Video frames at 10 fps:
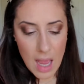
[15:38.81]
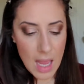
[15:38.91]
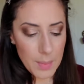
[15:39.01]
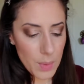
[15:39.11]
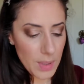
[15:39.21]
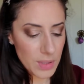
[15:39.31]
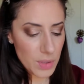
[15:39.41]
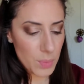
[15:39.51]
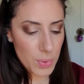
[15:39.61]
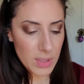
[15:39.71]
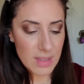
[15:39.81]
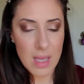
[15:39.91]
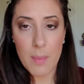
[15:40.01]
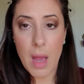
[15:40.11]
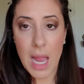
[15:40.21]
I'm going to put
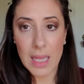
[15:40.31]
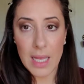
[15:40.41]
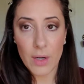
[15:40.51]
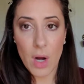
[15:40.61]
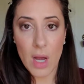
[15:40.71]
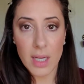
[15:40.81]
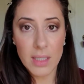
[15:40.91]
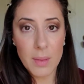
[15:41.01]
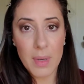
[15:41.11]
some eyeliner on,